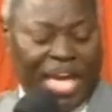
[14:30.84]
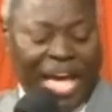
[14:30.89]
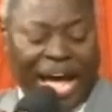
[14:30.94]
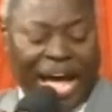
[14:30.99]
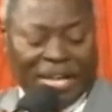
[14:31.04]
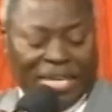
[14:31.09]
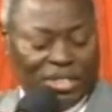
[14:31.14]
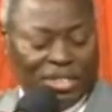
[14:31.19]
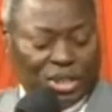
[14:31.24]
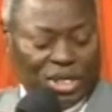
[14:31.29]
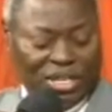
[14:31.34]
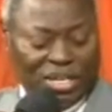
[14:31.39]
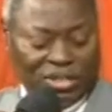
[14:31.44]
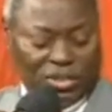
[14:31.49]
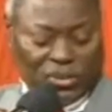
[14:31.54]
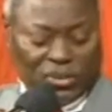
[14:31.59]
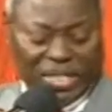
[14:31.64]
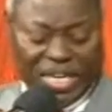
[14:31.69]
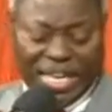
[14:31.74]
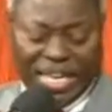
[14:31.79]
And they shall
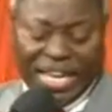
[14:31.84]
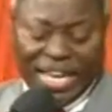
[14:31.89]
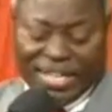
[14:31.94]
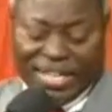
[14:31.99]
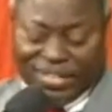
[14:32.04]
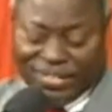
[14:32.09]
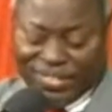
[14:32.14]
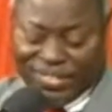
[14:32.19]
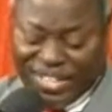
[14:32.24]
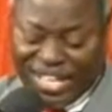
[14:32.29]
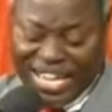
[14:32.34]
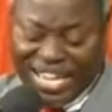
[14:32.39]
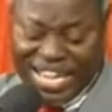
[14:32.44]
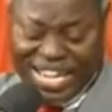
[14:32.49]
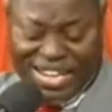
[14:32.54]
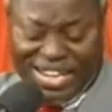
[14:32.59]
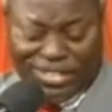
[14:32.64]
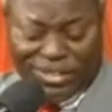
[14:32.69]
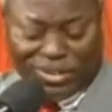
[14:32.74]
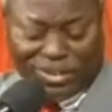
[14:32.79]
say,
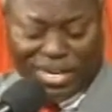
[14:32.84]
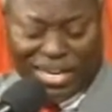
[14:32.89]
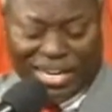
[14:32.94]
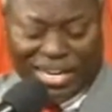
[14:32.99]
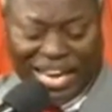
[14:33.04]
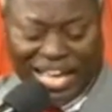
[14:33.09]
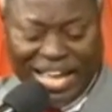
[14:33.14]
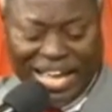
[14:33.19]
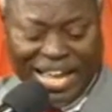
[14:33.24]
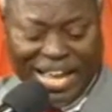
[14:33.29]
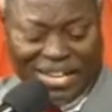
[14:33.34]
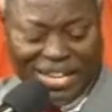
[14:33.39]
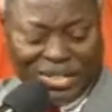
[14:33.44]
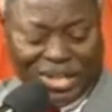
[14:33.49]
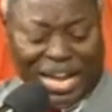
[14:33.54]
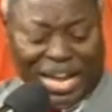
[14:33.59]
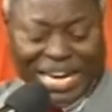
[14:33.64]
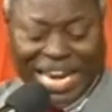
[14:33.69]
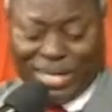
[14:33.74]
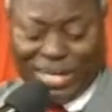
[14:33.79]
this land
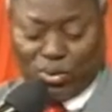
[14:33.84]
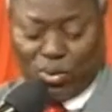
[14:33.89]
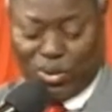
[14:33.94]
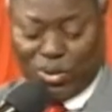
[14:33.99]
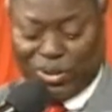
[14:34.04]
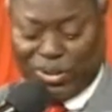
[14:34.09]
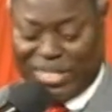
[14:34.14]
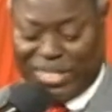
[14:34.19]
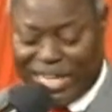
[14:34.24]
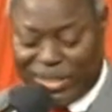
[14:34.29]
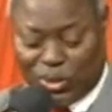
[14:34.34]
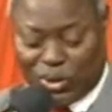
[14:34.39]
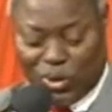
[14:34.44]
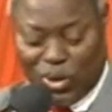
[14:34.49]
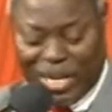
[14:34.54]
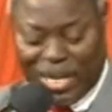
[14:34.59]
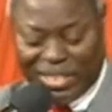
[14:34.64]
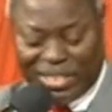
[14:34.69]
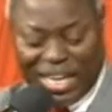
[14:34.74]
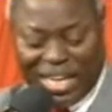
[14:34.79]
that was
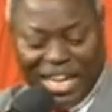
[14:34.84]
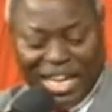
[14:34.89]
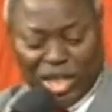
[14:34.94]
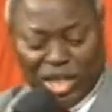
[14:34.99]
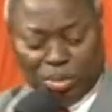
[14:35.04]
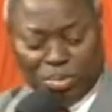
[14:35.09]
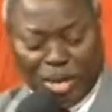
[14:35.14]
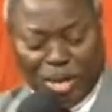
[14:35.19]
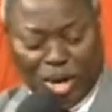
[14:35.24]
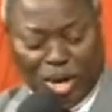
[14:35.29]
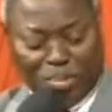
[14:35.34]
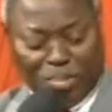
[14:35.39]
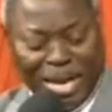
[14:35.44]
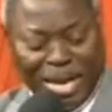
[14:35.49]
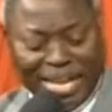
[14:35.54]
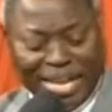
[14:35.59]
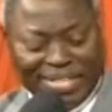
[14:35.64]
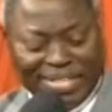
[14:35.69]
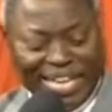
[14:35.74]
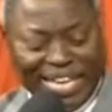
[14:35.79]
desolate is become
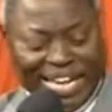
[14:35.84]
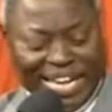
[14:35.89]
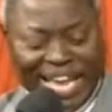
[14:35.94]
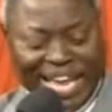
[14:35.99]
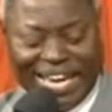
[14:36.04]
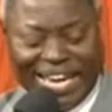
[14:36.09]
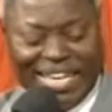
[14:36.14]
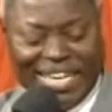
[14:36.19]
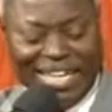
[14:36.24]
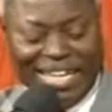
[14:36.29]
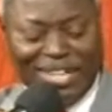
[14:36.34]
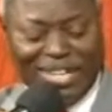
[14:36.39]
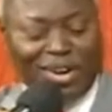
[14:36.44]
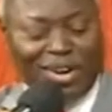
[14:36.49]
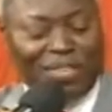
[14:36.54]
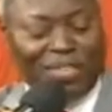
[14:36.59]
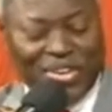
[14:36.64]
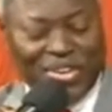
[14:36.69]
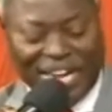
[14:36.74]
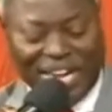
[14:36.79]
like the garden
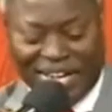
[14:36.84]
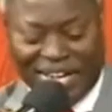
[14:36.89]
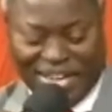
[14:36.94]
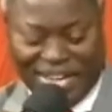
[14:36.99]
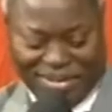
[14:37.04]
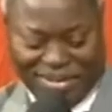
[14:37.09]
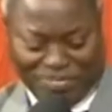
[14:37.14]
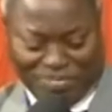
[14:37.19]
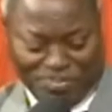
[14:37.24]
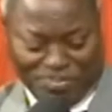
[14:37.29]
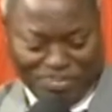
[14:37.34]
of Eden.